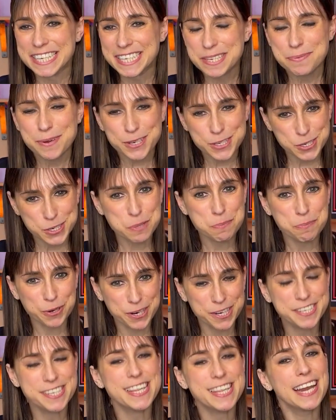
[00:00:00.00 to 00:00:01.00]
especially
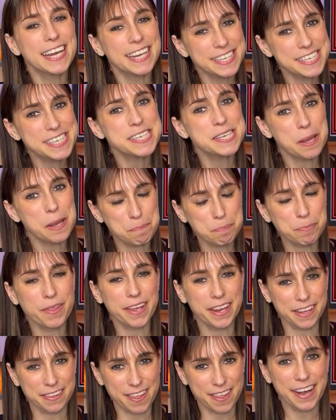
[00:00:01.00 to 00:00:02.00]
because that is
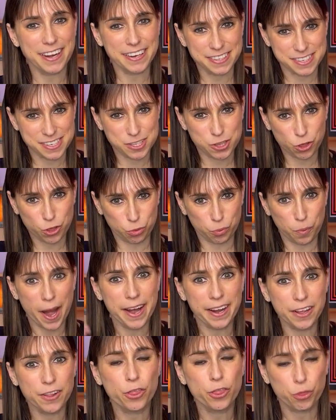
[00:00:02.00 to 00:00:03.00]
something that is
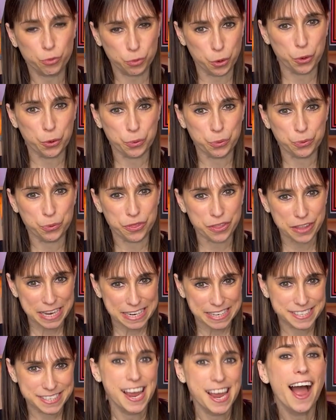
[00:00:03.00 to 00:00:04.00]
threaded through the
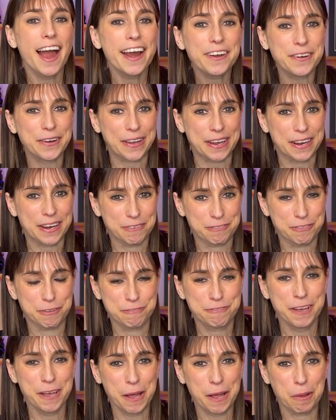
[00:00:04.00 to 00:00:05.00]
entirety of the
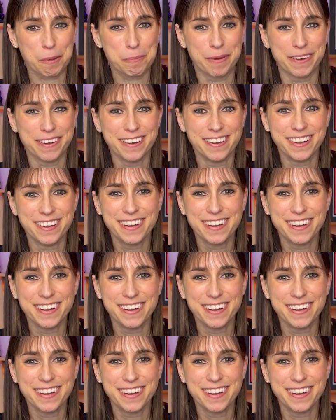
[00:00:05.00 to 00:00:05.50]
film.